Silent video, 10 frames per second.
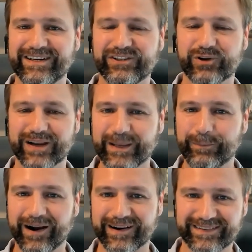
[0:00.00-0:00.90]
tricky
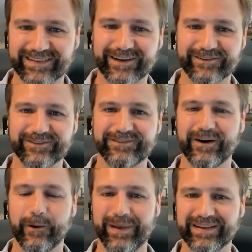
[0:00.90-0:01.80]
parts of
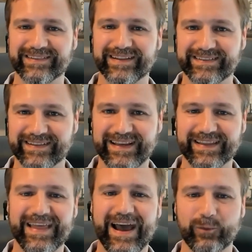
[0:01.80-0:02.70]
a business to
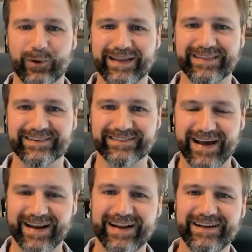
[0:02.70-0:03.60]
get that right. There's
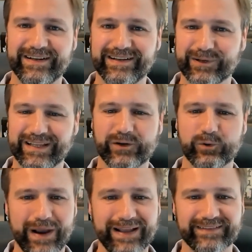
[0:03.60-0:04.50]
not any really
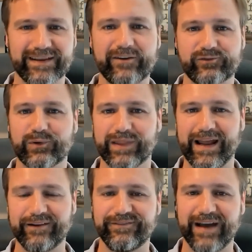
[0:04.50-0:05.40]
great software that
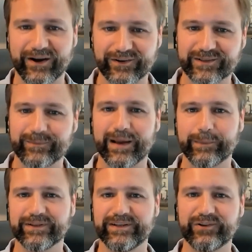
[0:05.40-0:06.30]
I've found to be
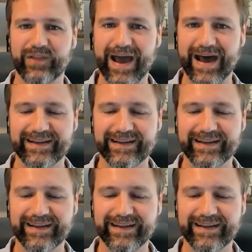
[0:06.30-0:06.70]
able to do that.